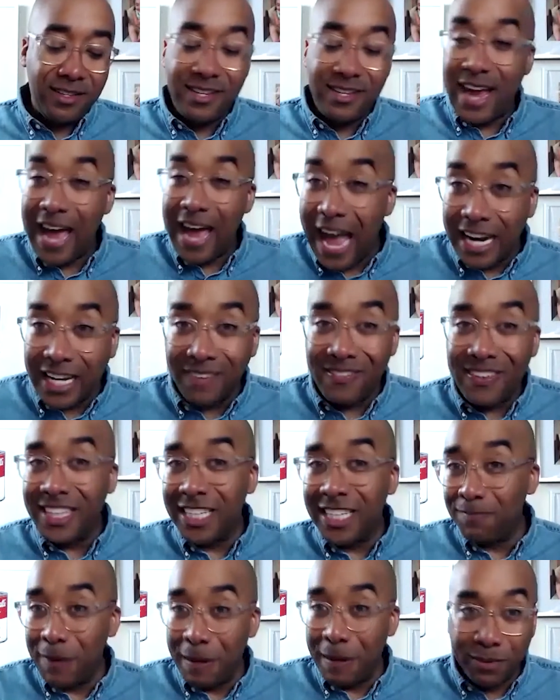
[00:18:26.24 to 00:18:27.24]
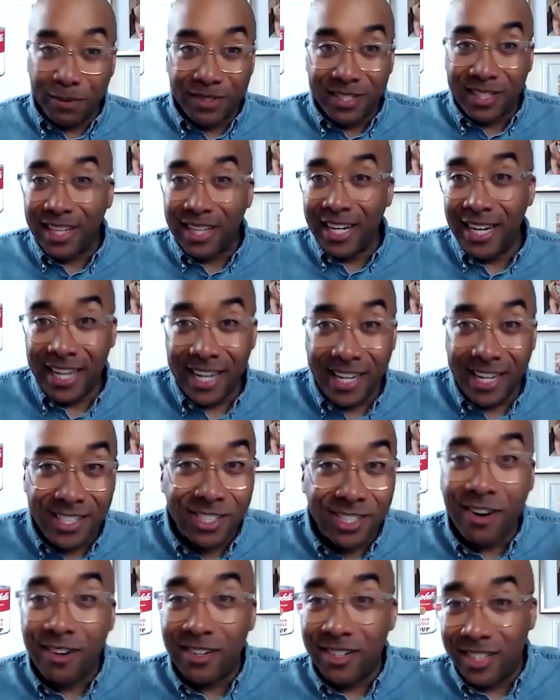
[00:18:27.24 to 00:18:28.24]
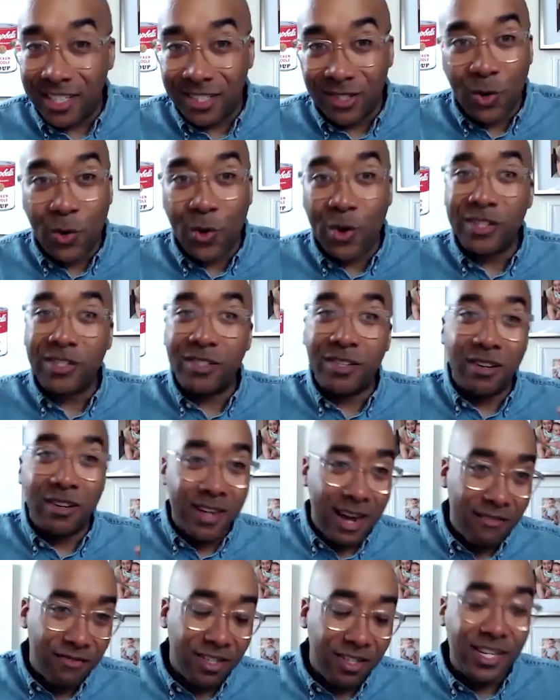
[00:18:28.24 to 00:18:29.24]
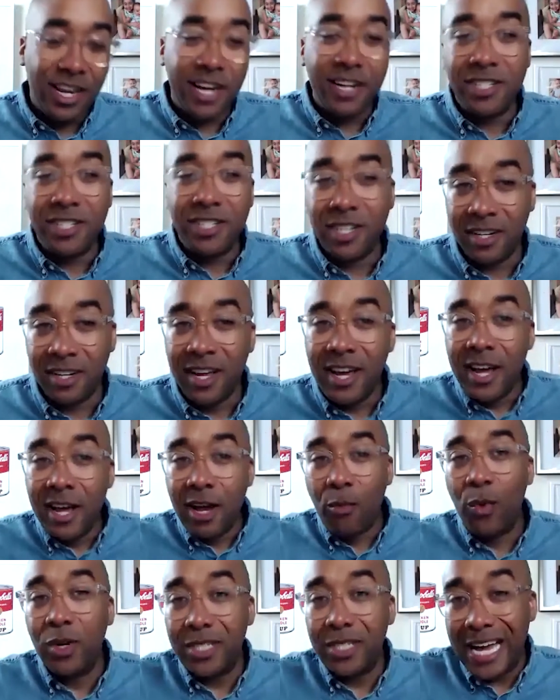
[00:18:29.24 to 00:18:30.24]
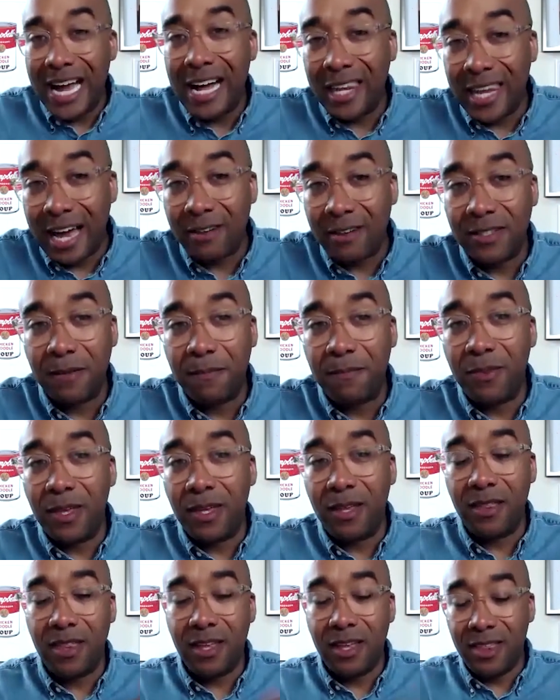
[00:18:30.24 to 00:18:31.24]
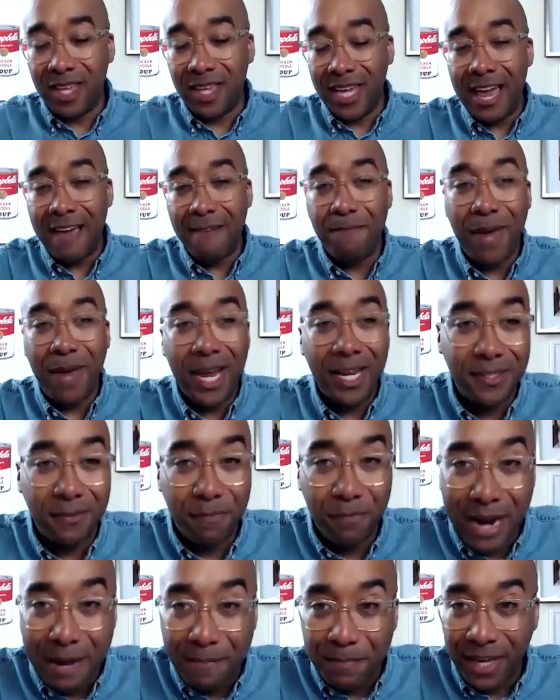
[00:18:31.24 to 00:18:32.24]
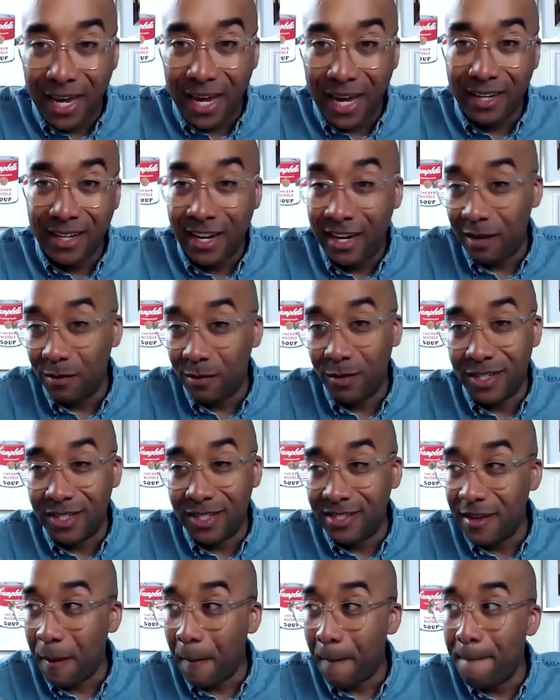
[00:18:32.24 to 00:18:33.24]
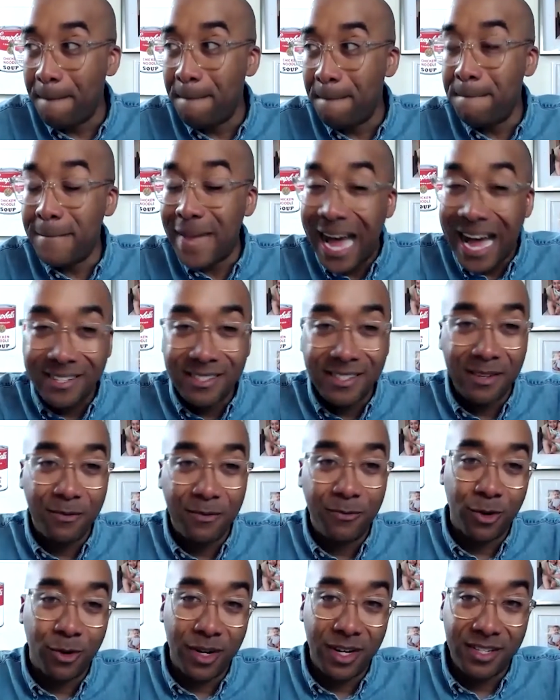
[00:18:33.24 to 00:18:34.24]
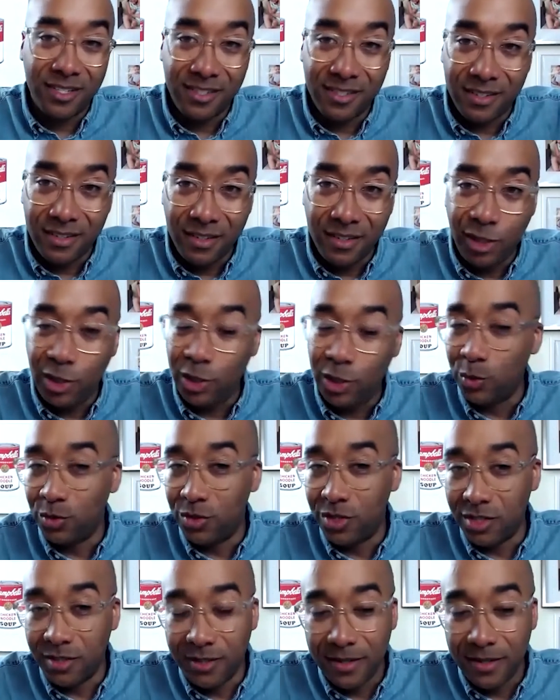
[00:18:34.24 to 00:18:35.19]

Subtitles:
activate these people to lean in, start discourse, start conversation, which allows the campaign to propagate. And it was massive for us, huge.